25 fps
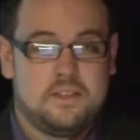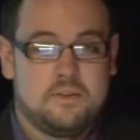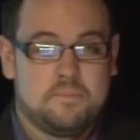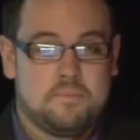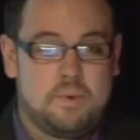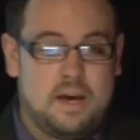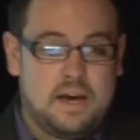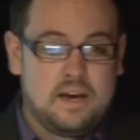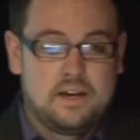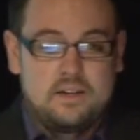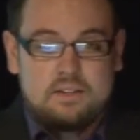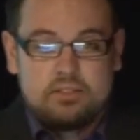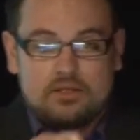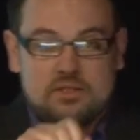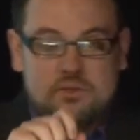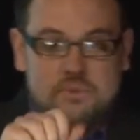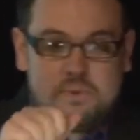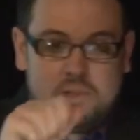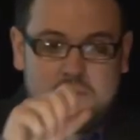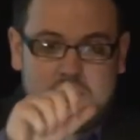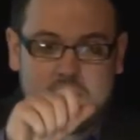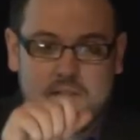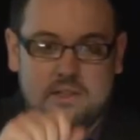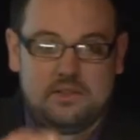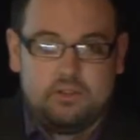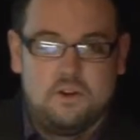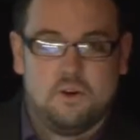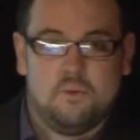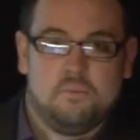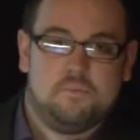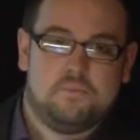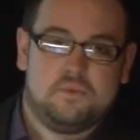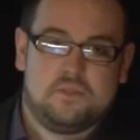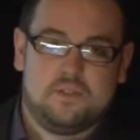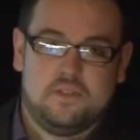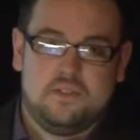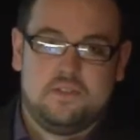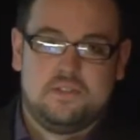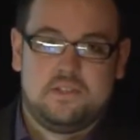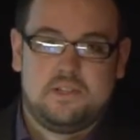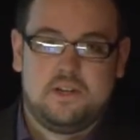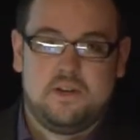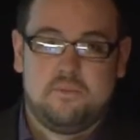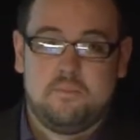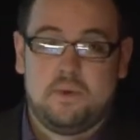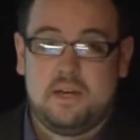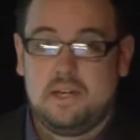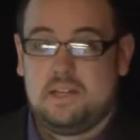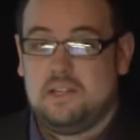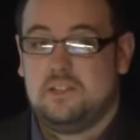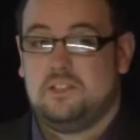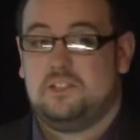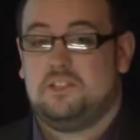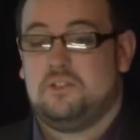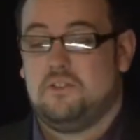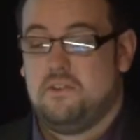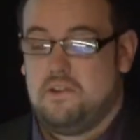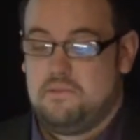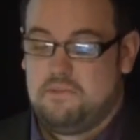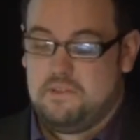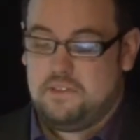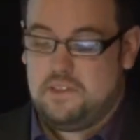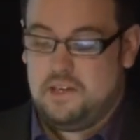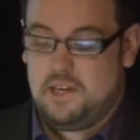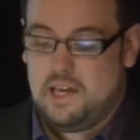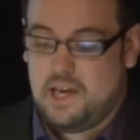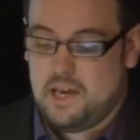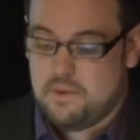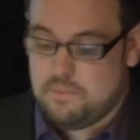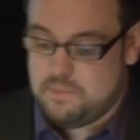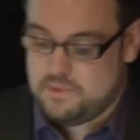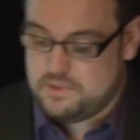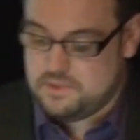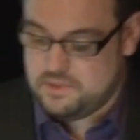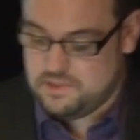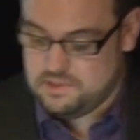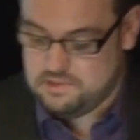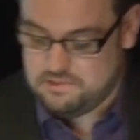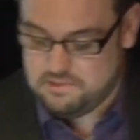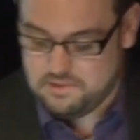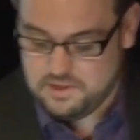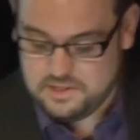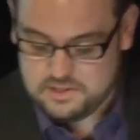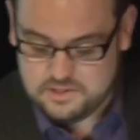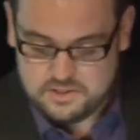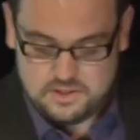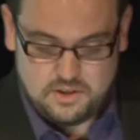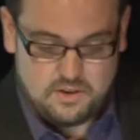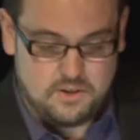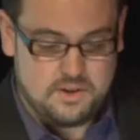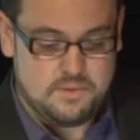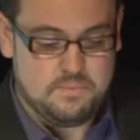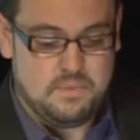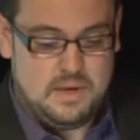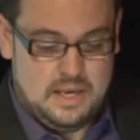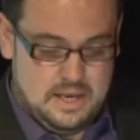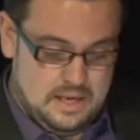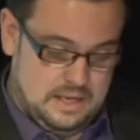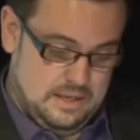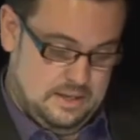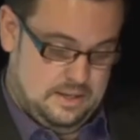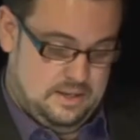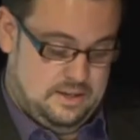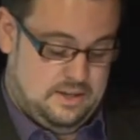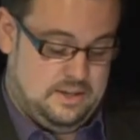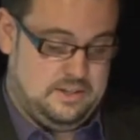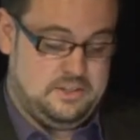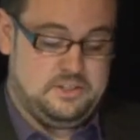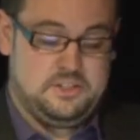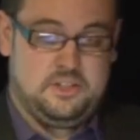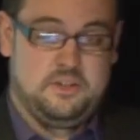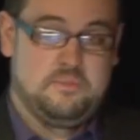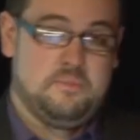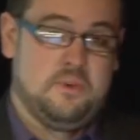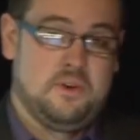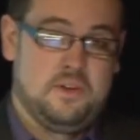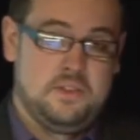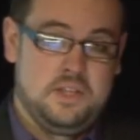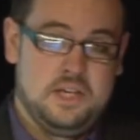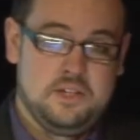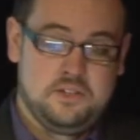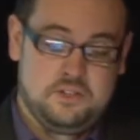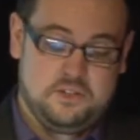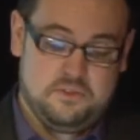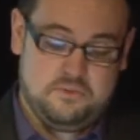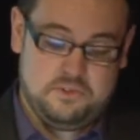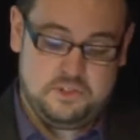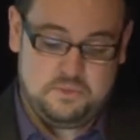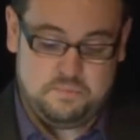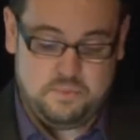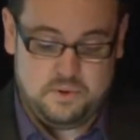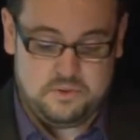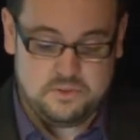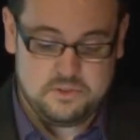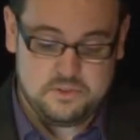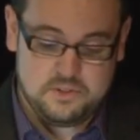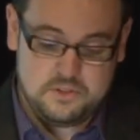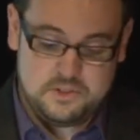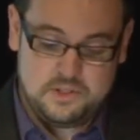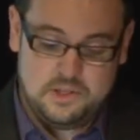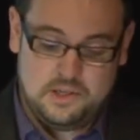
the back twiddling knobs and making sure everything happens at the right time. So my initial response